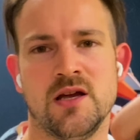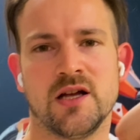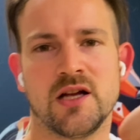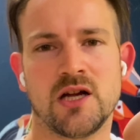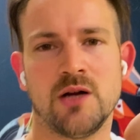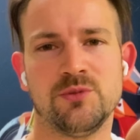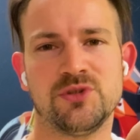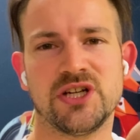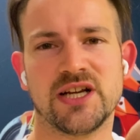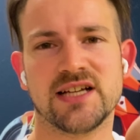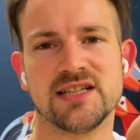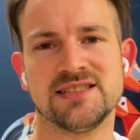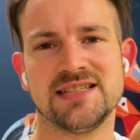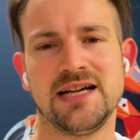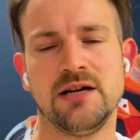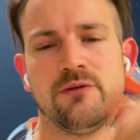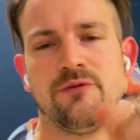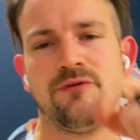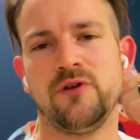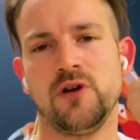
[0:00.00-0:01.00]
Come check us
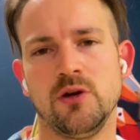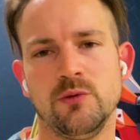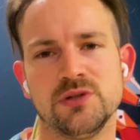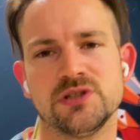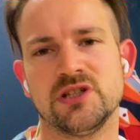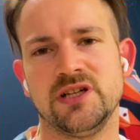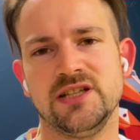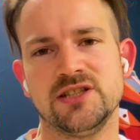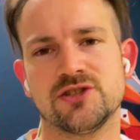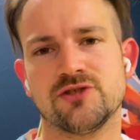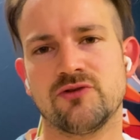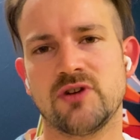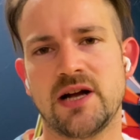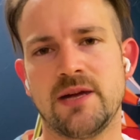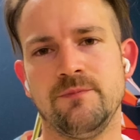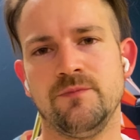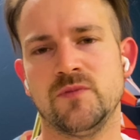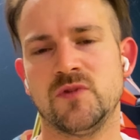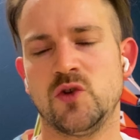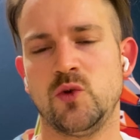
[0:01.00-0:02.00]
out, follow us on
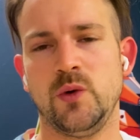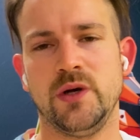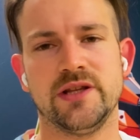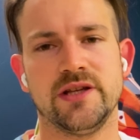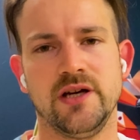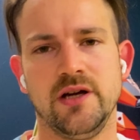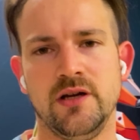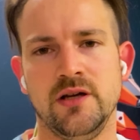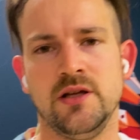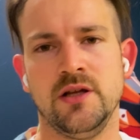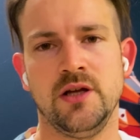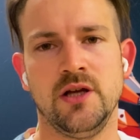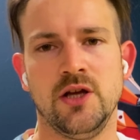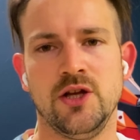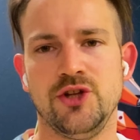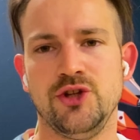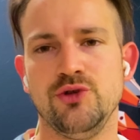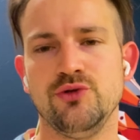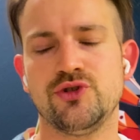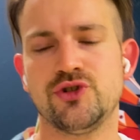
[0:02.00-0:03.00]
Instagram, Twitter,
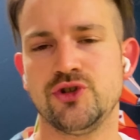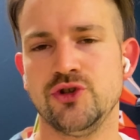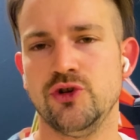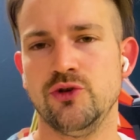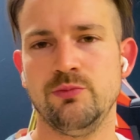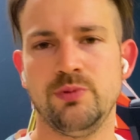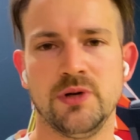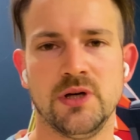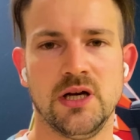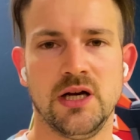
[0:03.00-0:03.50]
YouTube,